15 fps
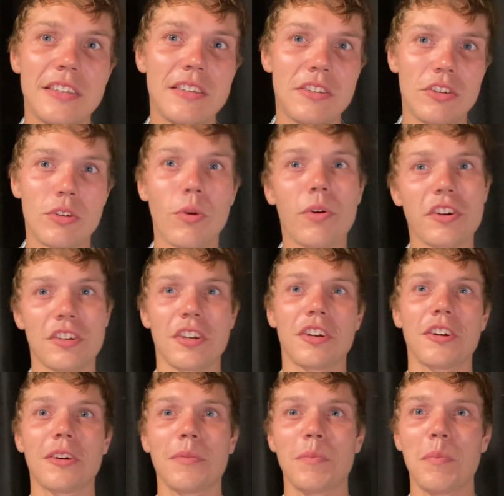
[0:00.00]

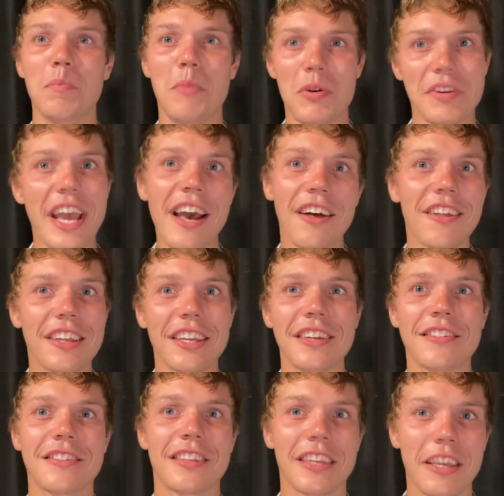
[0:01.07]
short-term
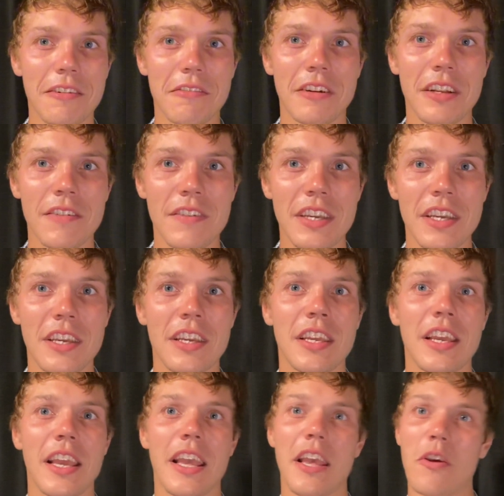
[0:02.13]
modalities to get rid of it
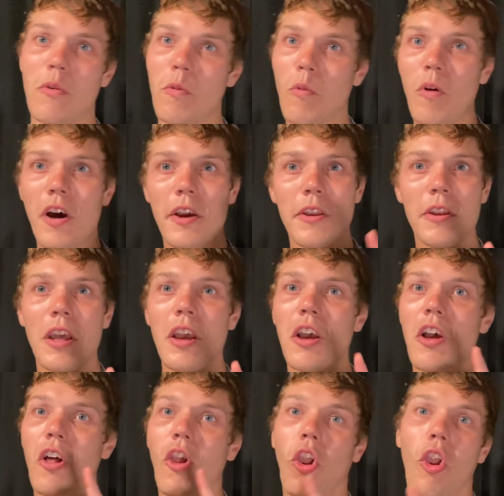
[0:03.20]
and one
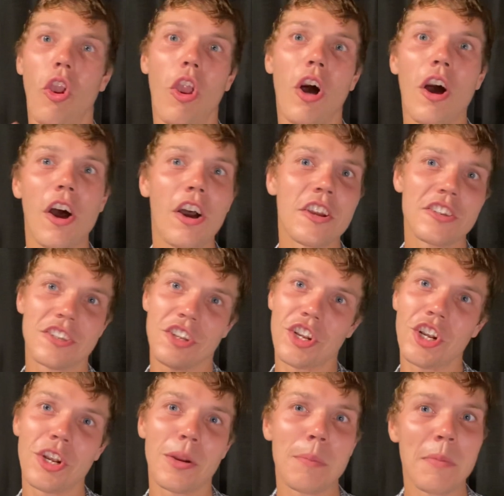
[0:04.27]

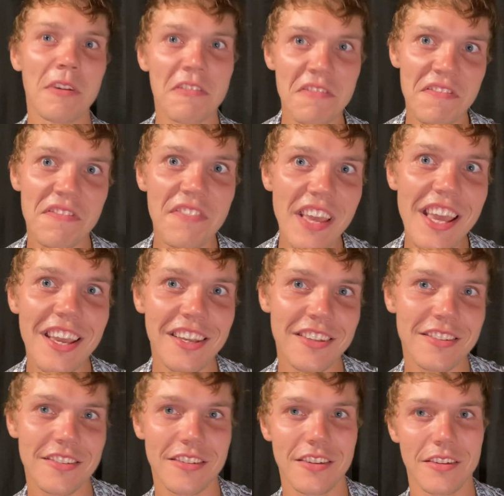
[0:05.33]
long-term
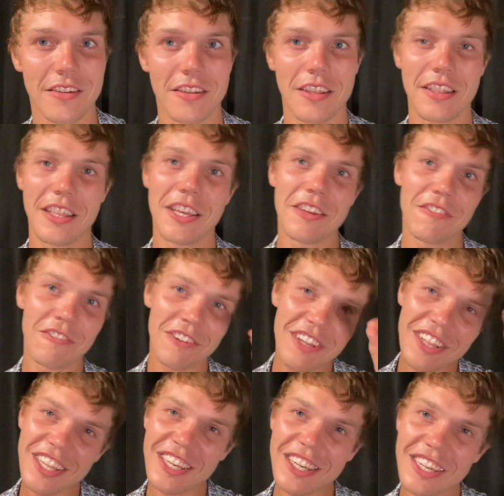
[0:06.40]
fix that you
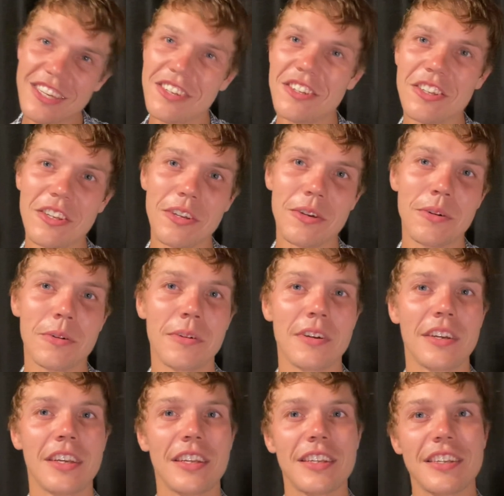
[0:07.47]
really need to do
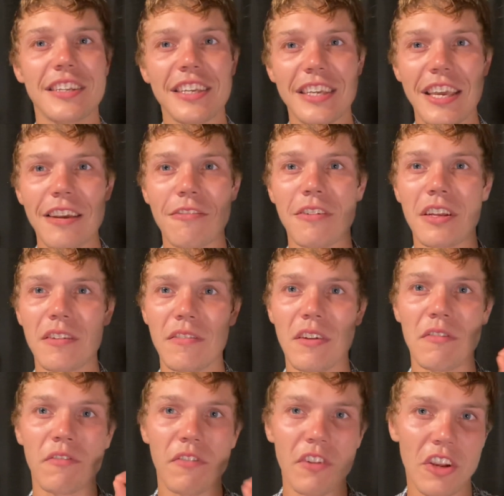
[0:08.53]
to get rid of
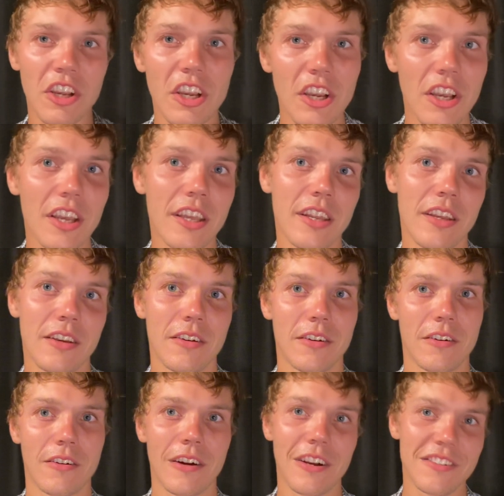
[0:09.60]
it for good,
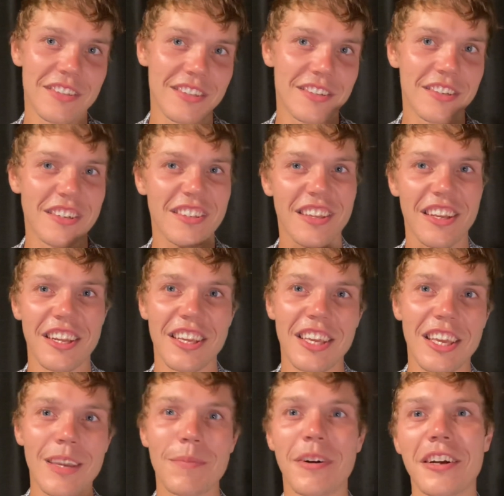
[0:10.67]
or else it's just gonna
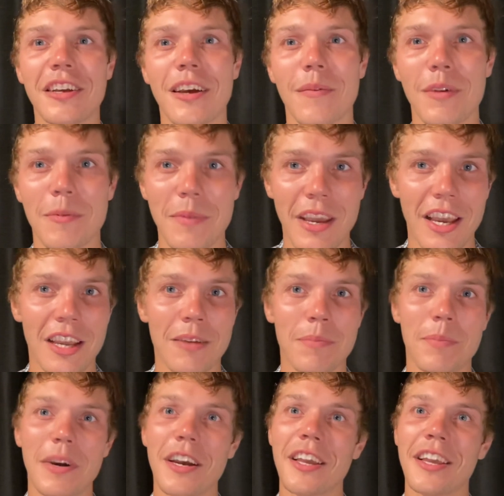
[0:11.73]
keep on coming back.
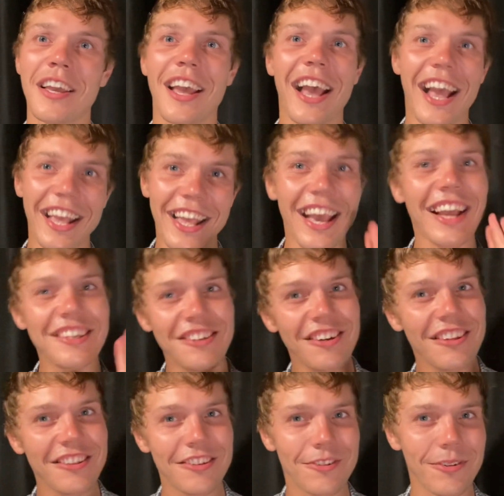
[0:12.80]
But I got you
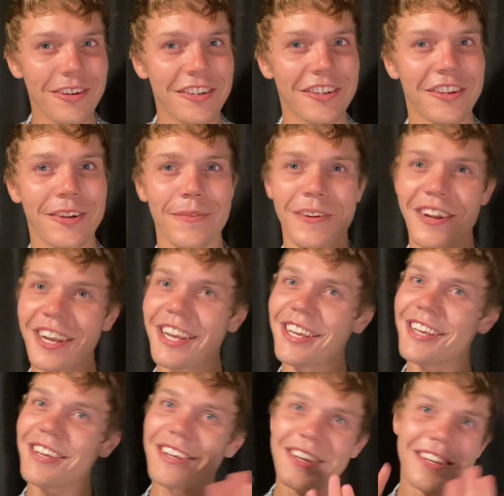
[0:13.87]
on the short term, all
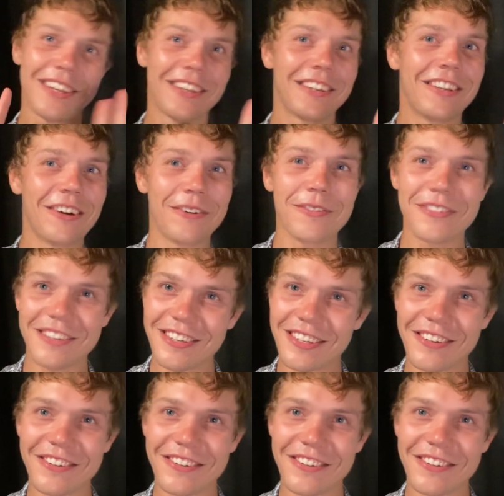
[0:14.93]
right? Don't